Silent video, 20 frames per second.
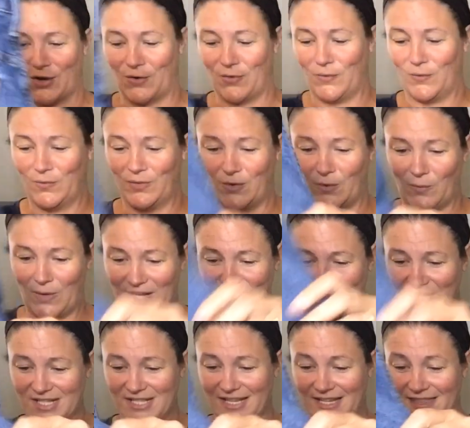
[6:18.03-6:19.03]
though. The
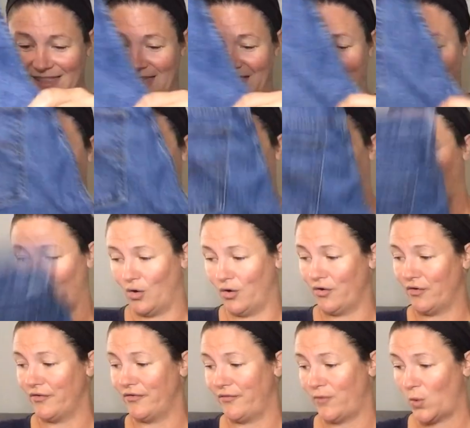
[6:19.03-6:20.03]
wedgies I think
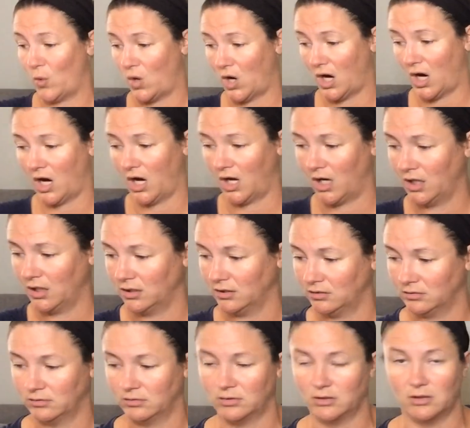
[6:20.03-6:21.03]
go for
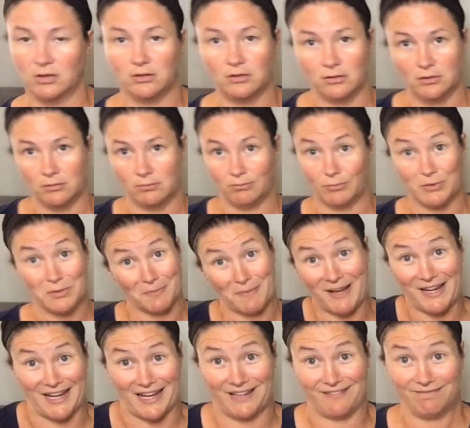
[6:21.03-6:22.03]
more
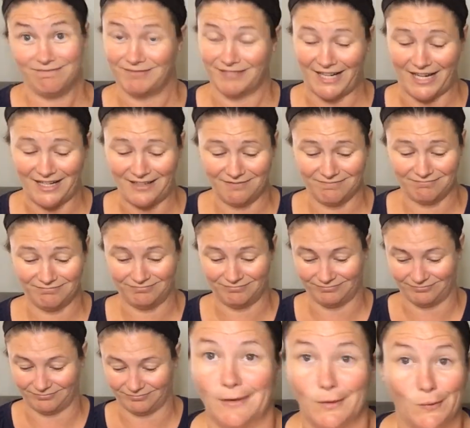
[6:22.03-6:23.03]
money, right?
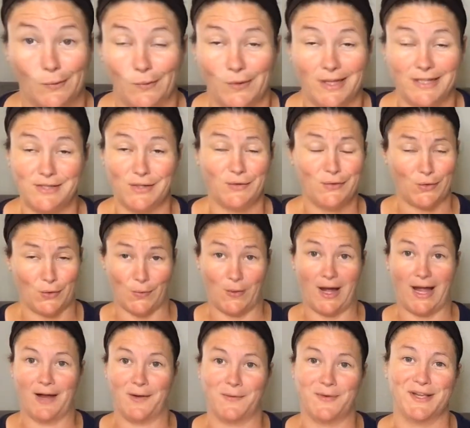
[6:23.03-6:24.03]
Well, I don't know
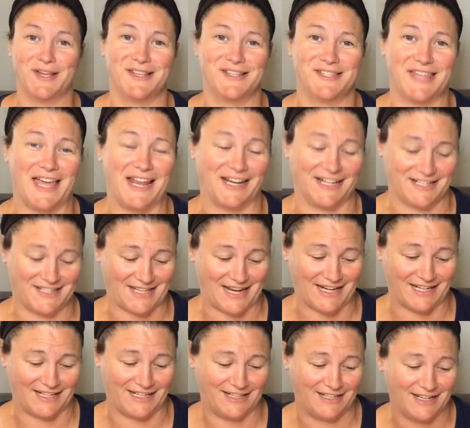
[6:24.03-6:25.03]
why I was that
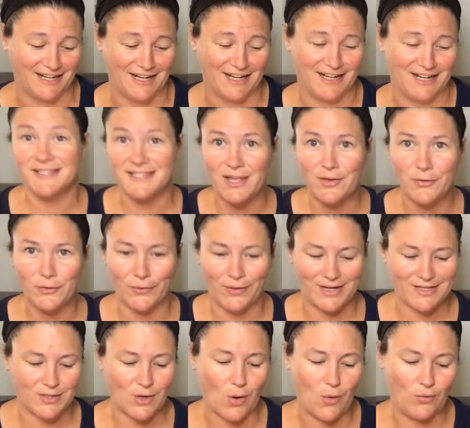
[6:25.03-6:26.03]
excited. The sell-through
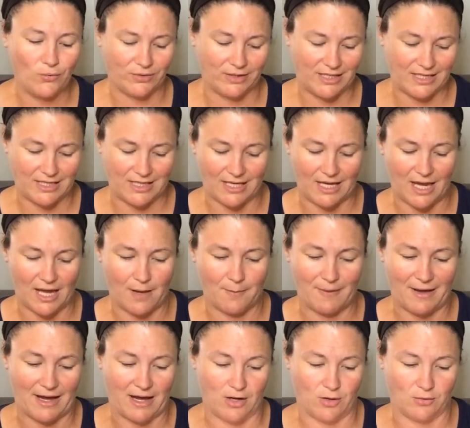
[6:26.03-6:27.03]
rate's only
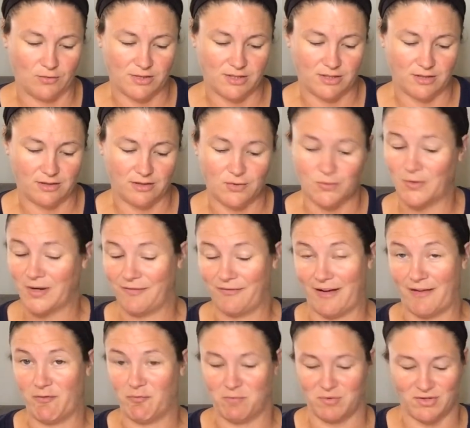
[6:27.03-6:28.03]
about
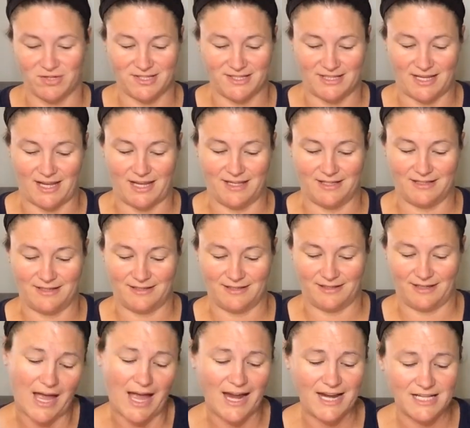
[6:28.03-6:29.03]

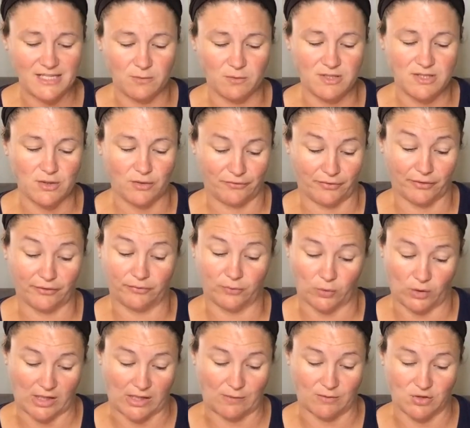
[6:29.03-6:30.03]
25%. The highest one sold for
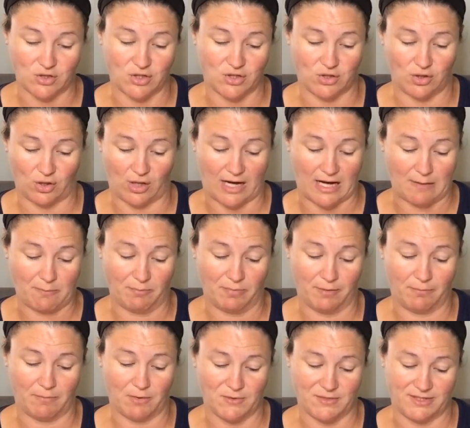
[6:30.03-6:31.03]
40, which is great,
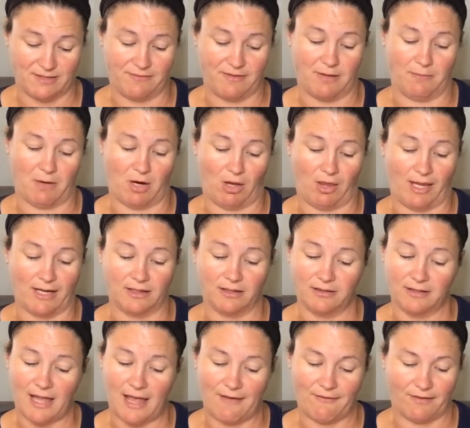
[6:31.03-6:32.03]
but most of them are like
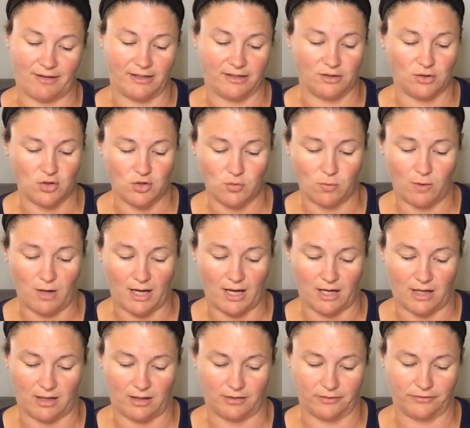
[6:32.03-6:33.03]
11,
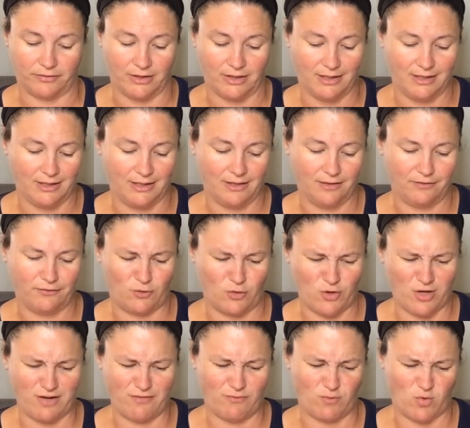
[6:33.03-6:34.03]
12,
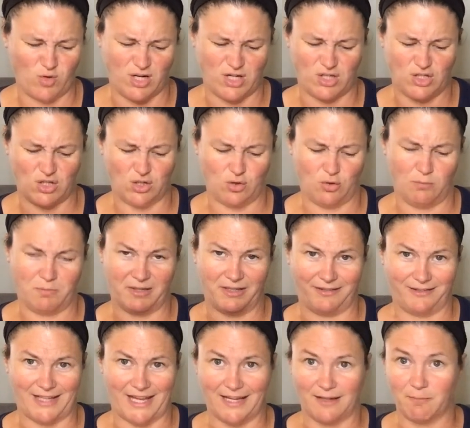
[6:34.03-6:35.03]
14 42,
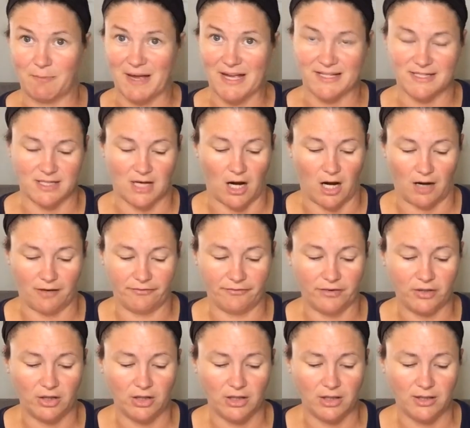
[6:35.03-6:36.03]
but like best
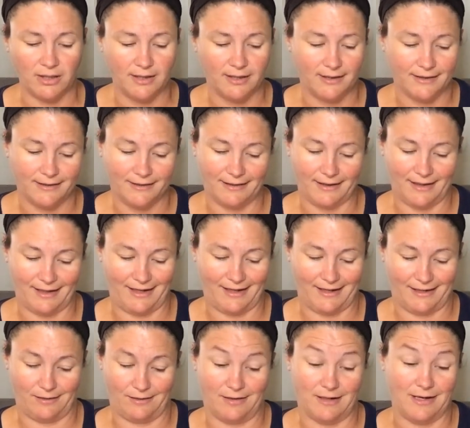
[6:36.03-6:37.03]
offer
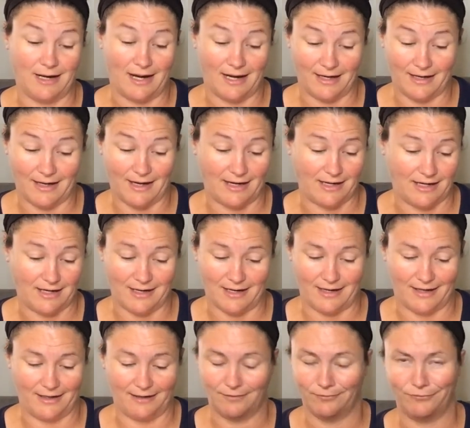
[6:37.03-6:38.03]
and
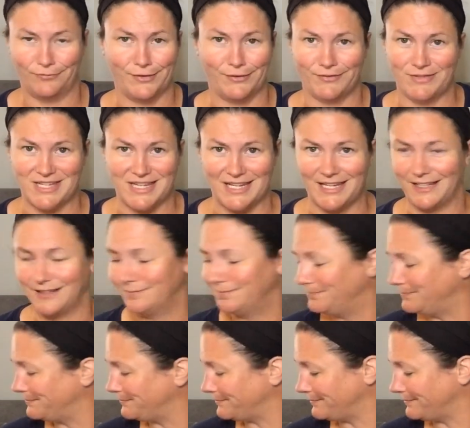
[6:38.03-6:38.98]
9.99, 15.